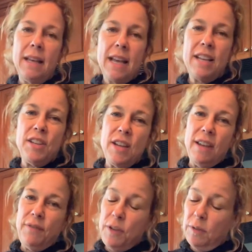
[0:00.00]
And
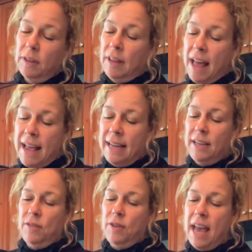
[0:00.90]
if you'd like,
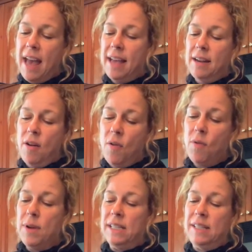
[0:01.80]
you can
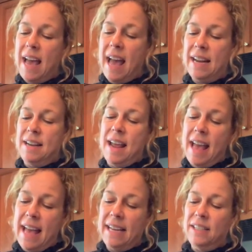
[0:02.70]
always add an
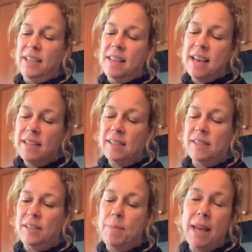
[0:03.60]
egg to this
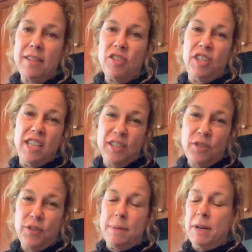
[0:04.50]
to make the cheese
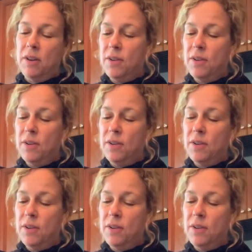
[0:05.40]
creamier.